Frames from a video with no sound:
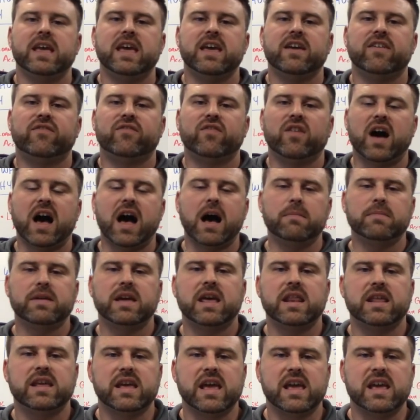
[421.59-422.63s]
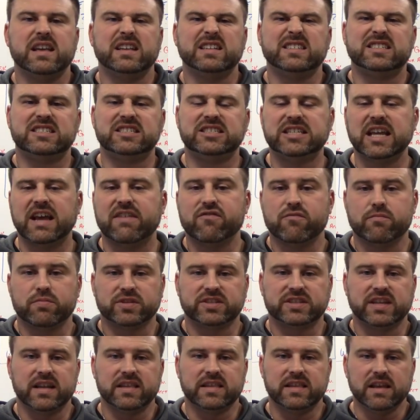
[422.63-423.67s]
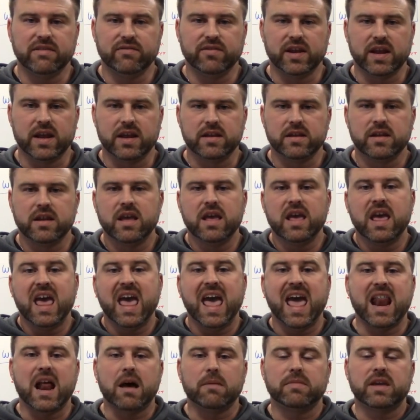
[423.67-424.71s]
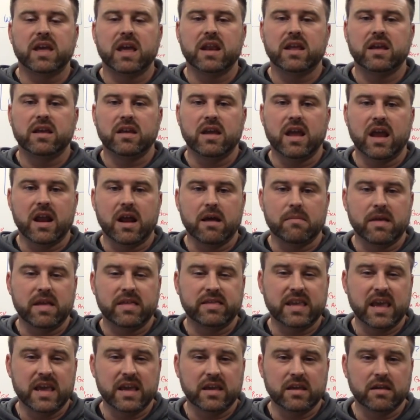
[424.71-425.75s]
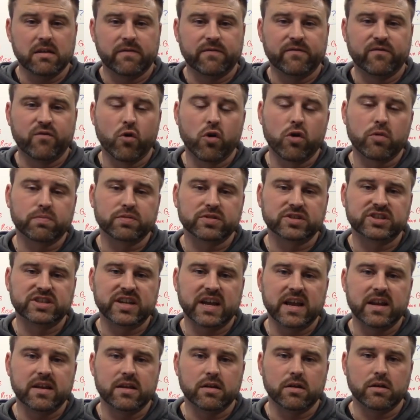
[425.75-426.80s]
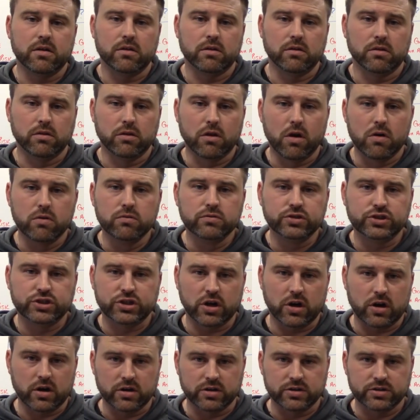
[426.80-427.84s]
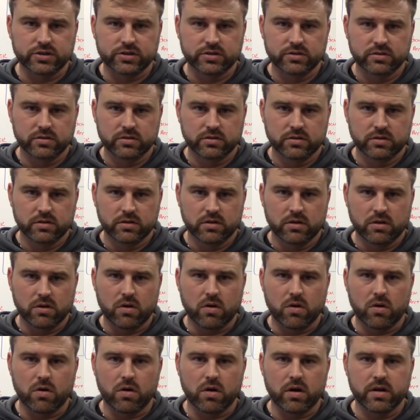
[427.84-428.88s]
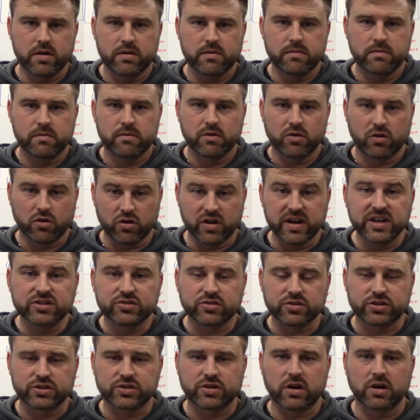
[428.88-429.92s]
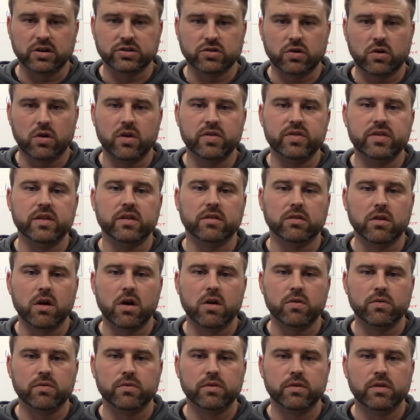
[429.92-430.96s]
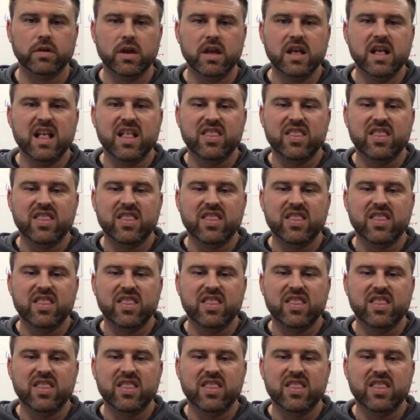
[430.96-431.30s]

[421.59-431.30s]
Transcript: if I'm getting a 7% dividend and I'm taking a 4% loan charge or interest charge on the loan,